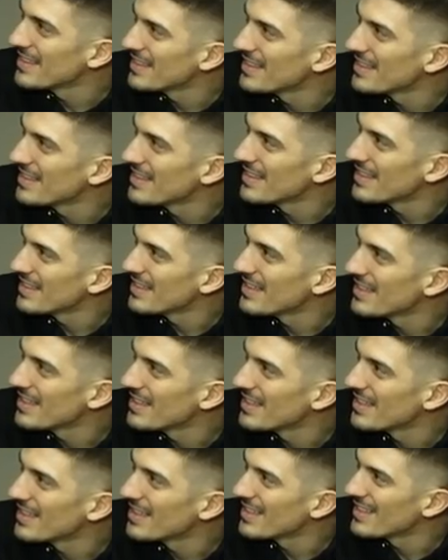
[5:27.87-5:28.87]

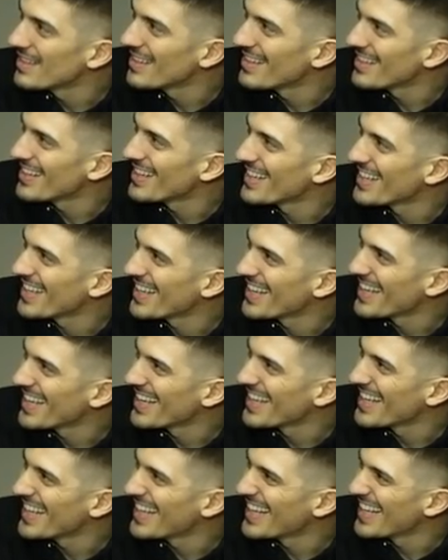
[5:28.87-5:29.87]

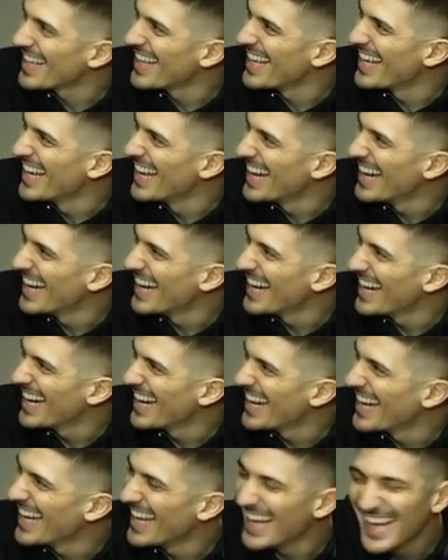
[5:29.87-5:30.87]

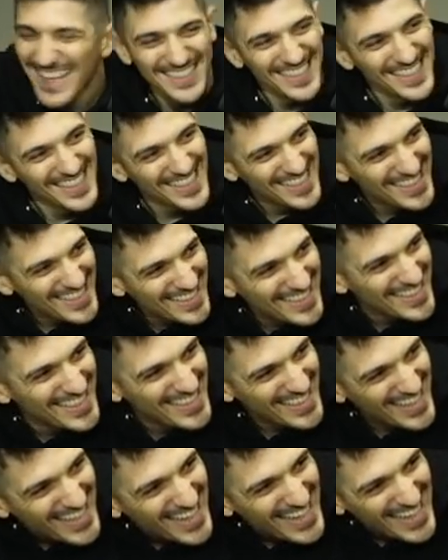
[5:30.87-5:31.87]

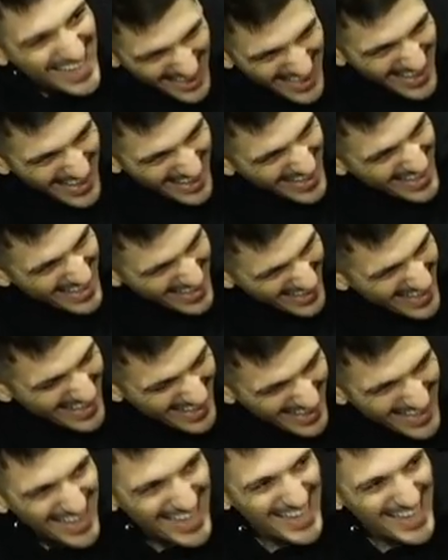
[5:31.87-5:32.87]
This person isn't speaking.